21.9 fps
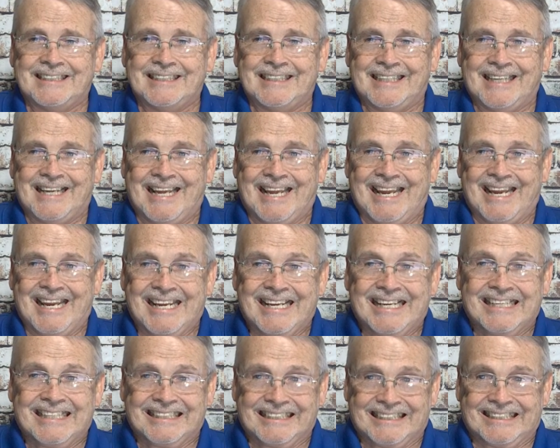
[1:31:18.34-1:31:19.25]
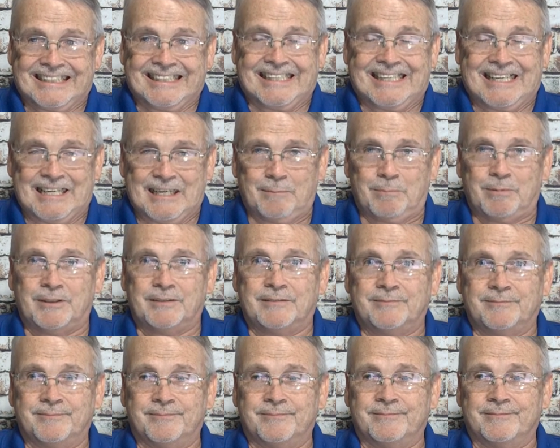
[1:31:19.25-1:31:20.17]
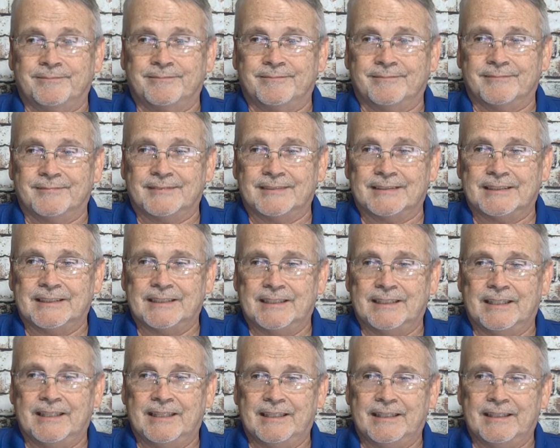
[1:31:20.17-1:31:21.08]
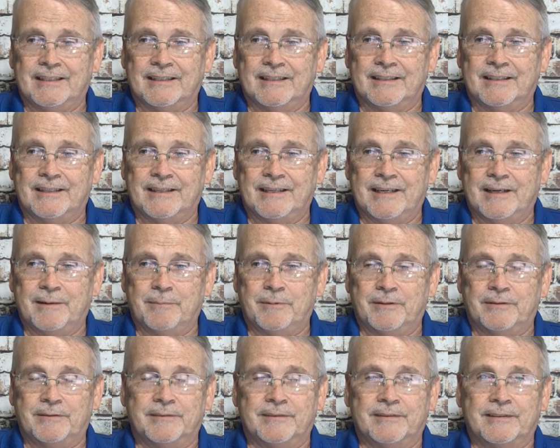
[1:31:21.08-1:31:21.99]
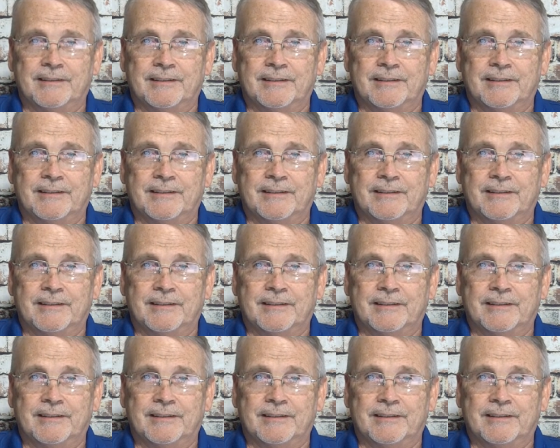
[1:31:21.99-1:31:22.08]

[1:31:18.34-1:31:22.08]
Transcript: it ain't gonna happen. It ain't gonna happen.